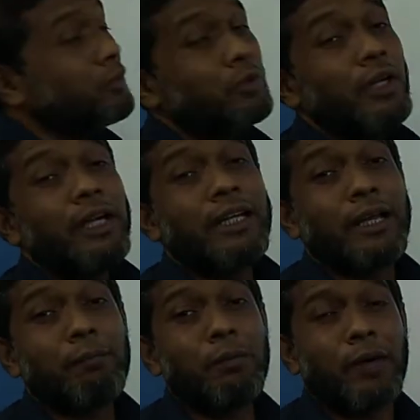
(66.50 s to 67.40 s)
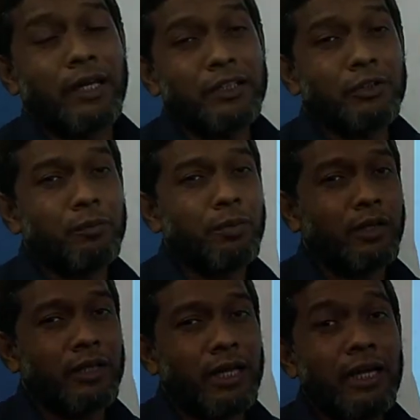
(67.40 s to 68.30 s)
to take preparation
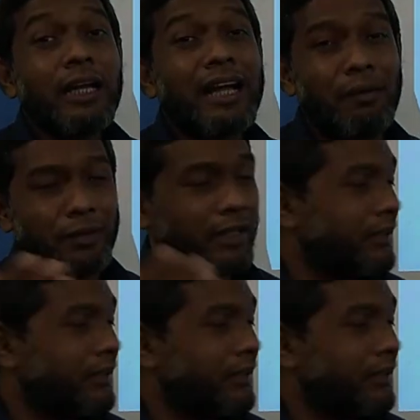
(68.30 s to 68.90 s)
for the coming